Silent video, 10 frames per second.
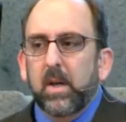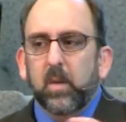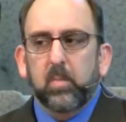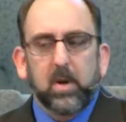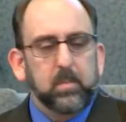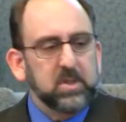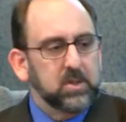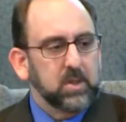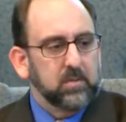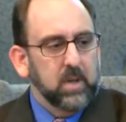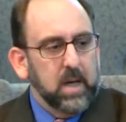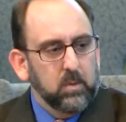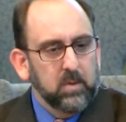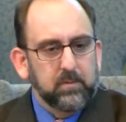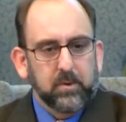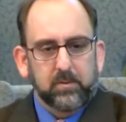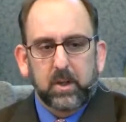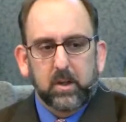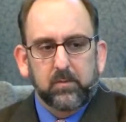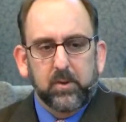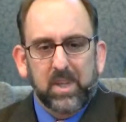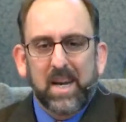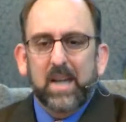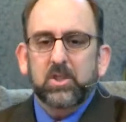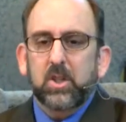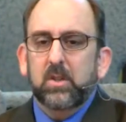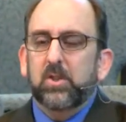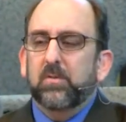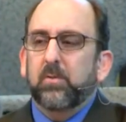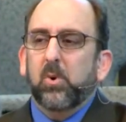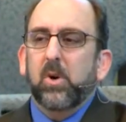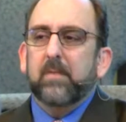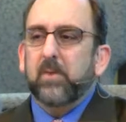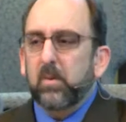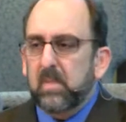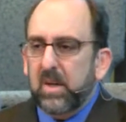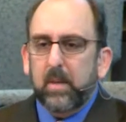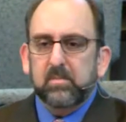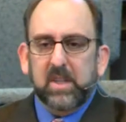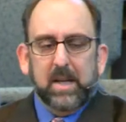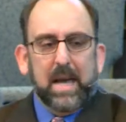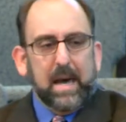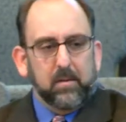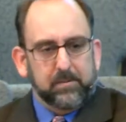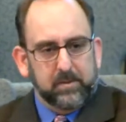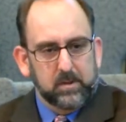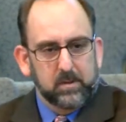the purposes of God were fulfilled for the nation to forever be ripped in half.